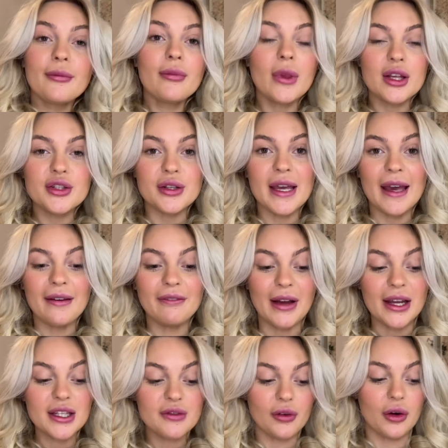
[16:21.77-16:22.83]
So yeah,
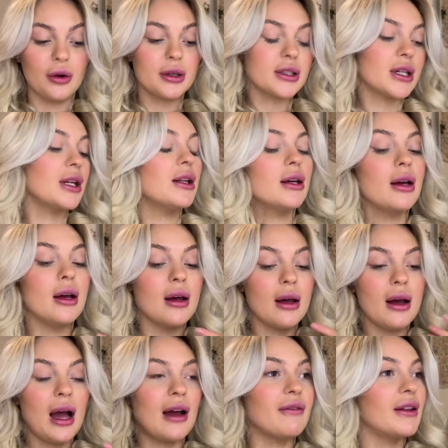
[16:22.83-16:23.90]
thanks for watching.
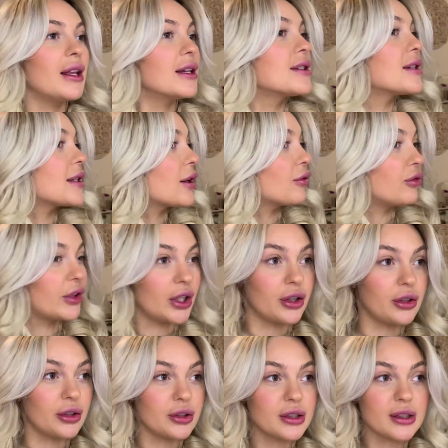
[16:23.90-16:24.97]
I feel like this is like really
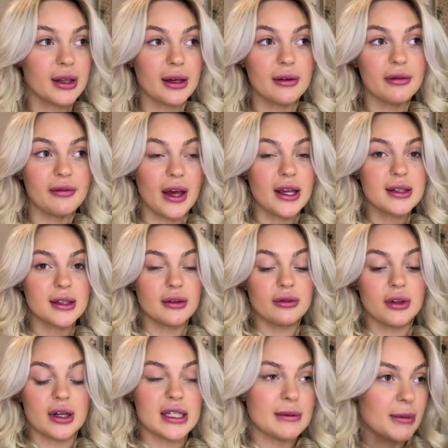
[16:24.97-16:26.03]
good like festive
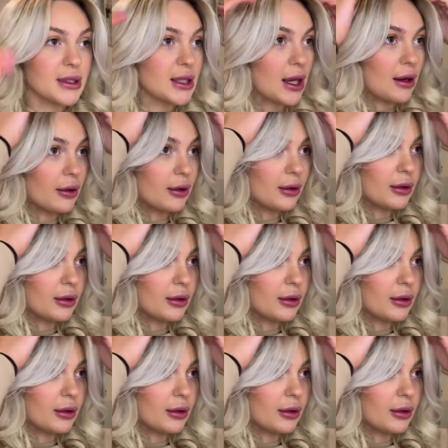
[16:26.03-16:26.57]
Christmas hair.